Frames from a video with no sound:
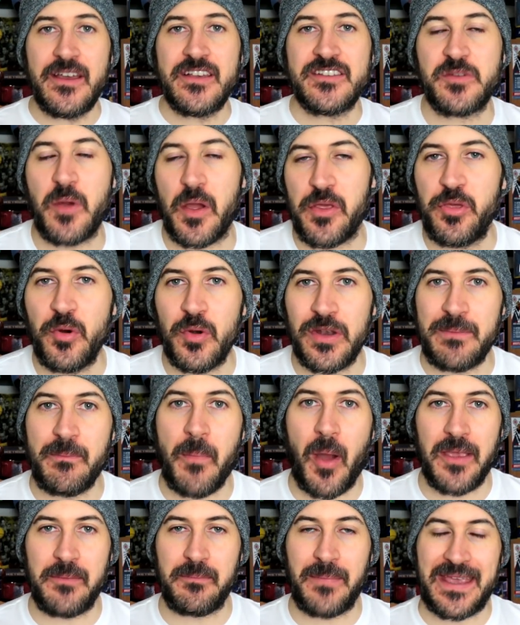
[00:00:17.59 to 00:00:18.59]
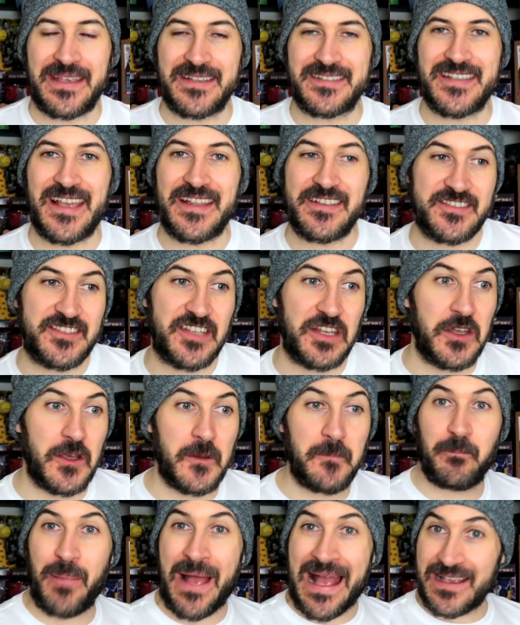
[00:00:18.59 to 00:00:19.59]
So I thought it might make sense to
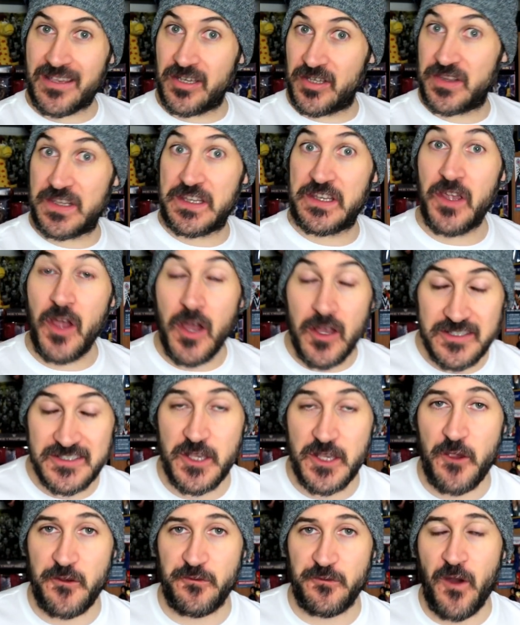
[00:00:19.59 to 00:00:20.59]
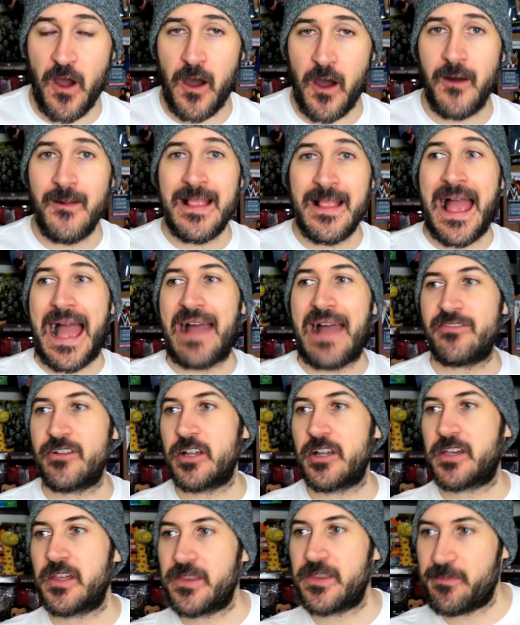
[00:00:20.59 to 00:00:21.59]
look back at the year so far, have a
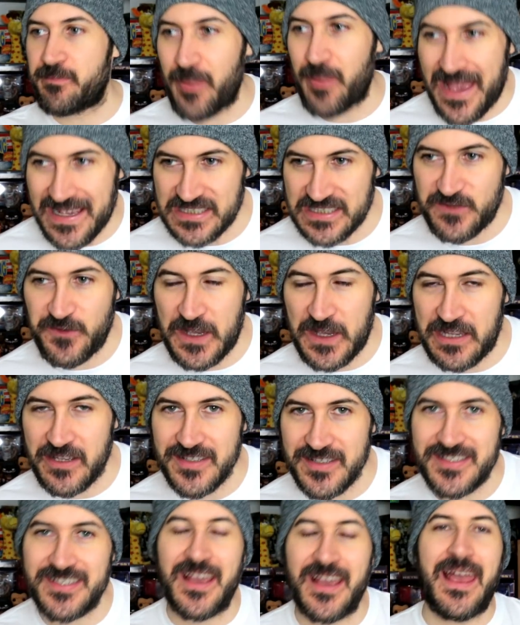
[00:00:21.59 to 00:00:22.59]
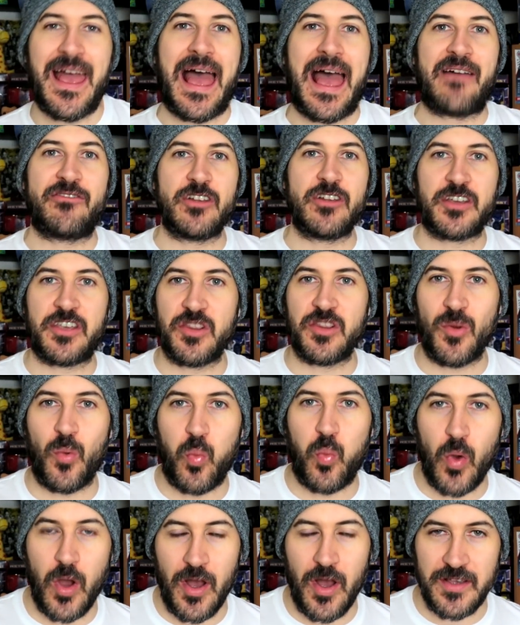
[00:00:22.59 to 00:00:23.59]
look at the best figures, have a look at the
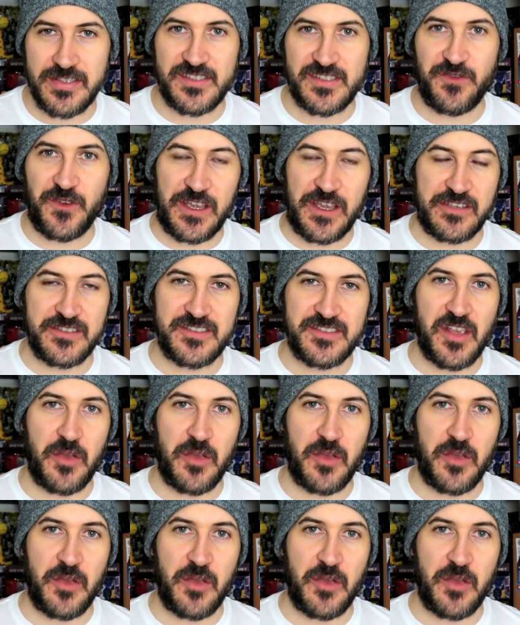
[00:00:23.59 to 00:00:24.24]
worst figures.